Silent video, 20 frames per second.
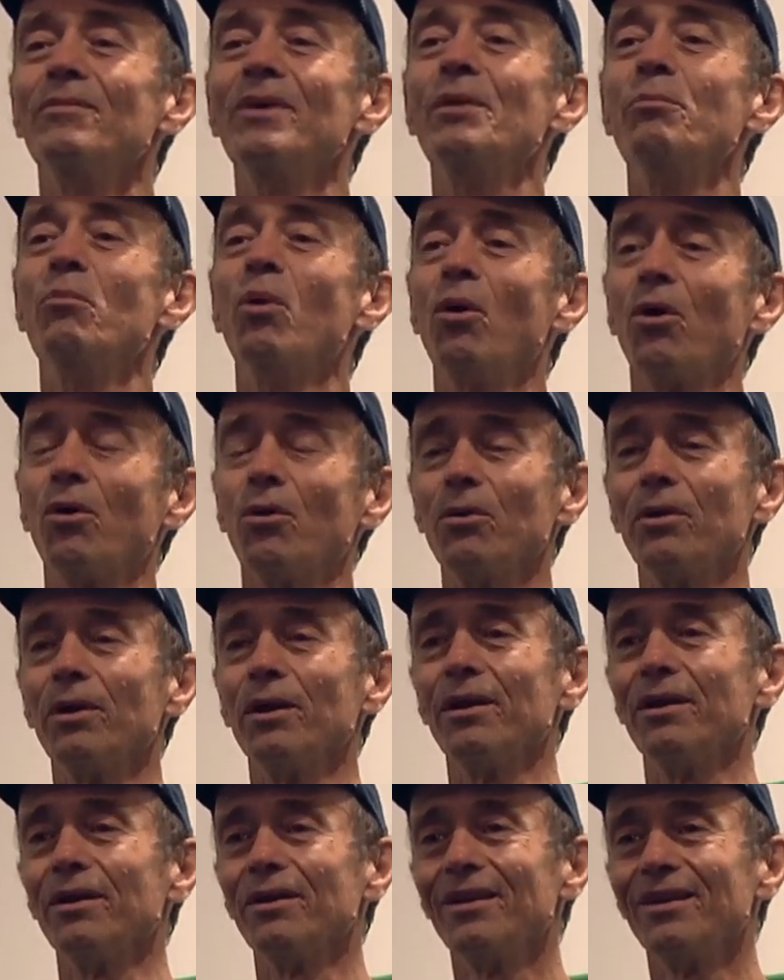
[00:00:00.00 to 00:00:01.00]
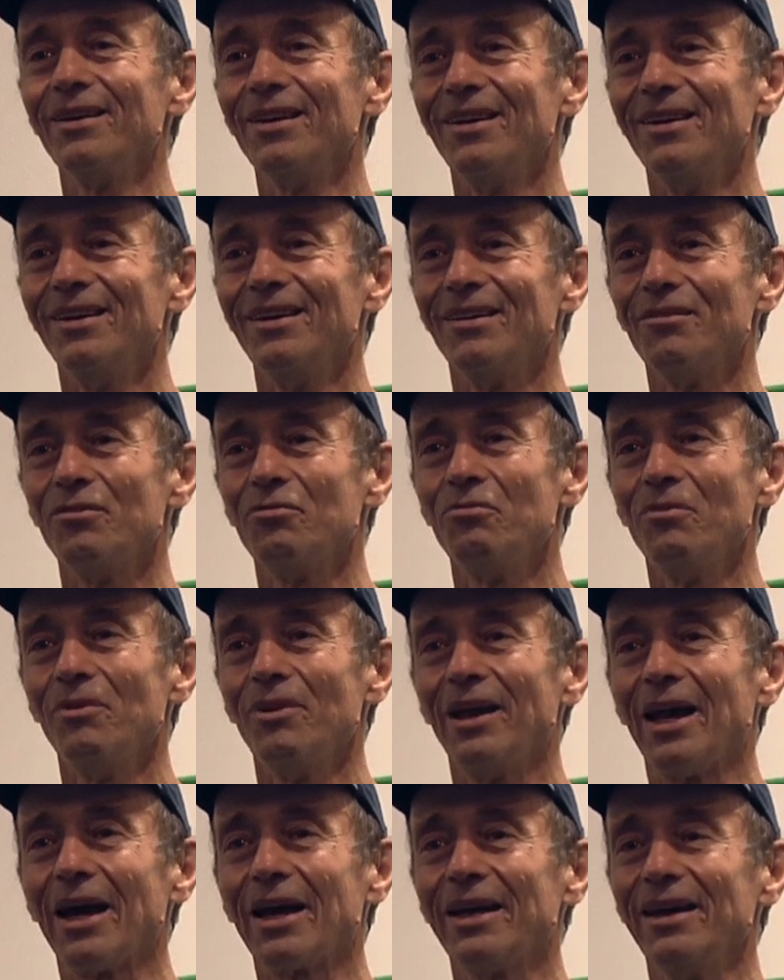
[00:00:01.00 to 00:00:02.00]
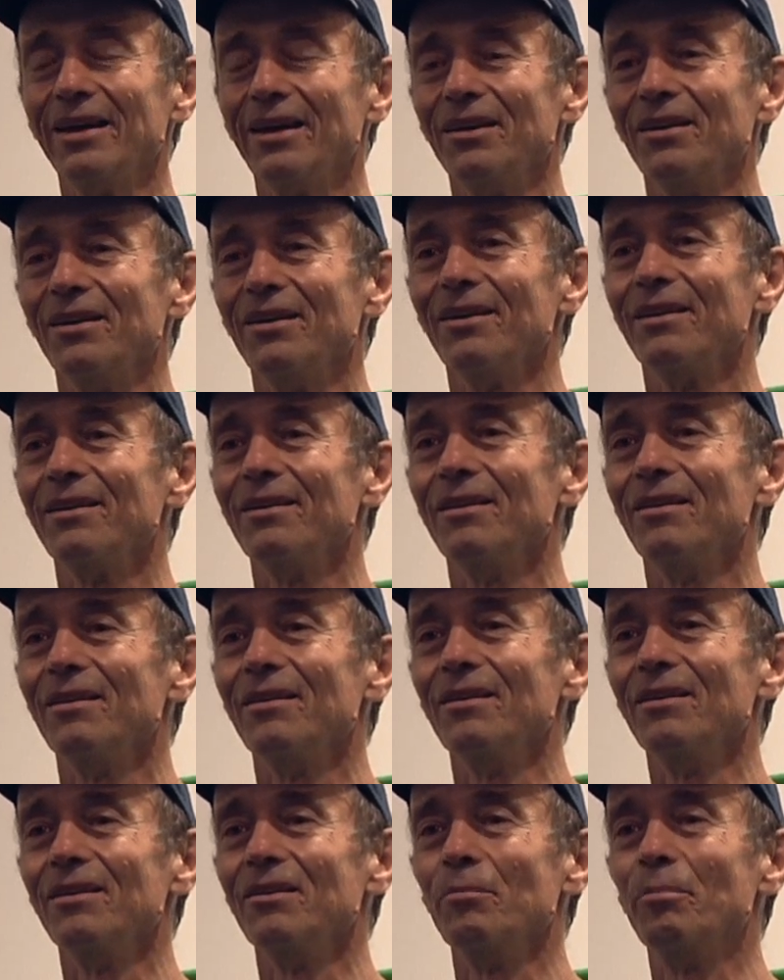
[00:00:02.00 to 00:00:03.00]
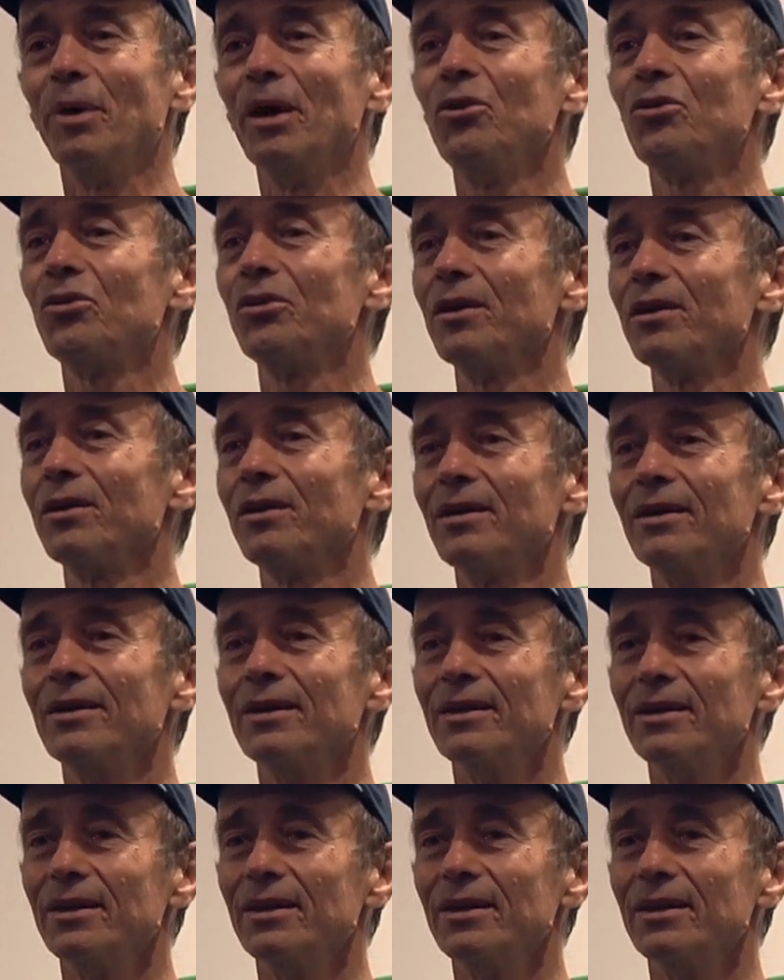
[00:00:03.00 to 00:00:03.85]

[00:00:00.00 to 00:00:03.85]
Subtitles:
immoral and lacking in the basic